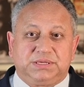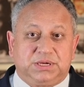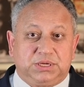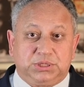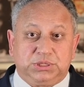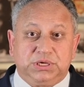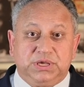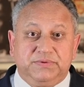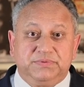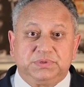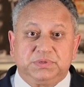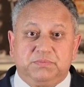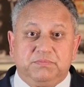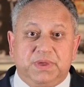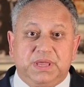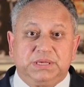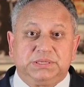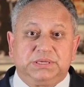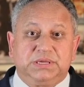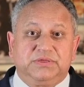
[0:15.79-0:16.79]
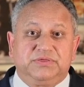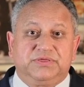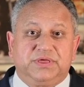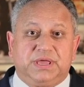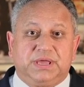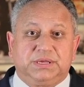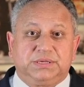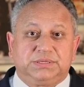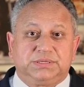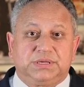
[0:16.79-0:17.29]
and achieves amazing
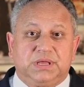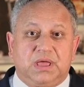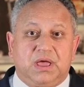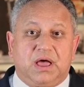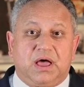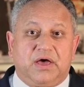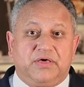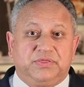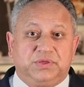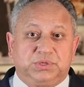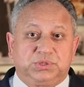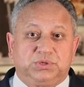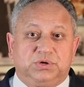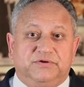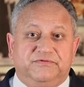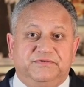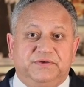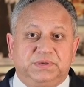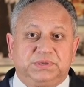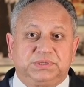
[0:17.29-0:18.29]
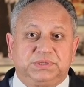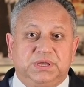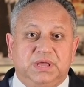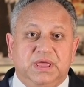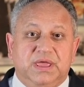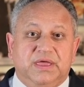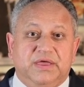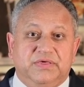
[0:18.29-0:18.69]
things on the surface,